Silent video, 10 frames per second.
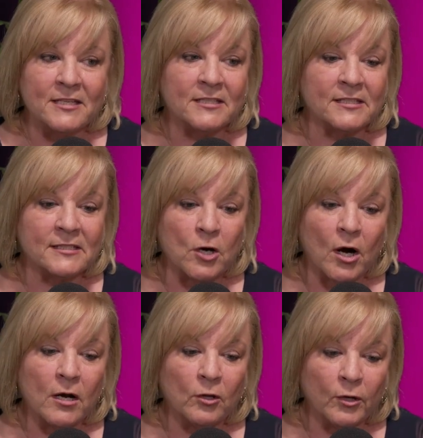to
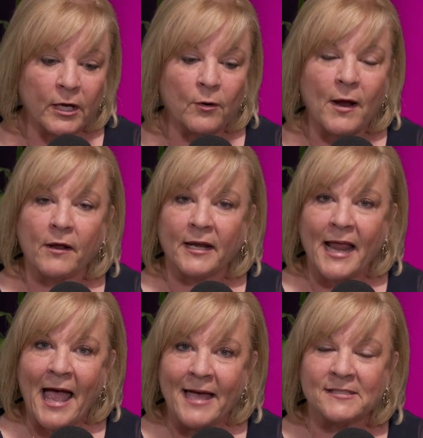start looking around and
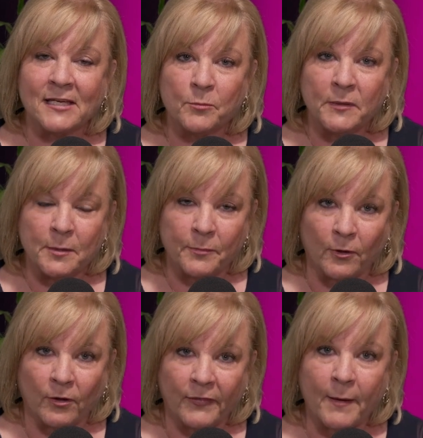asking
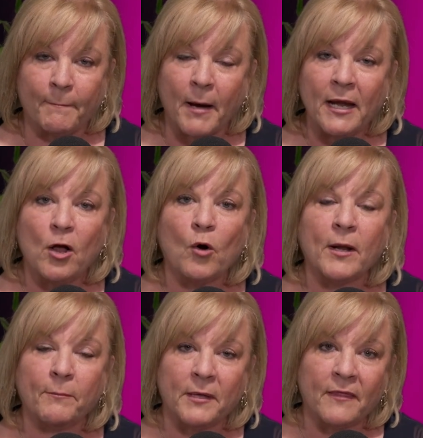people that might
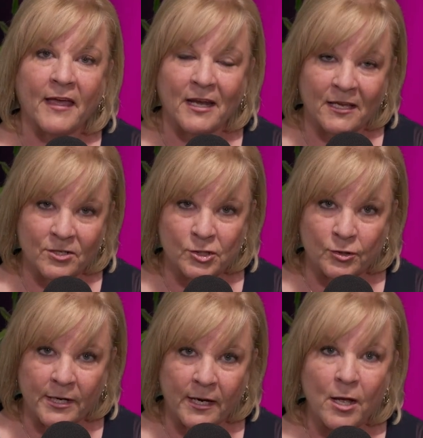already be in that
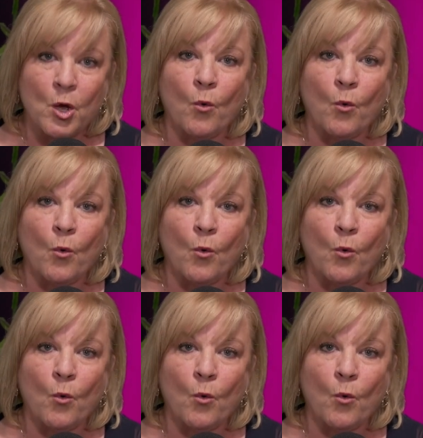industry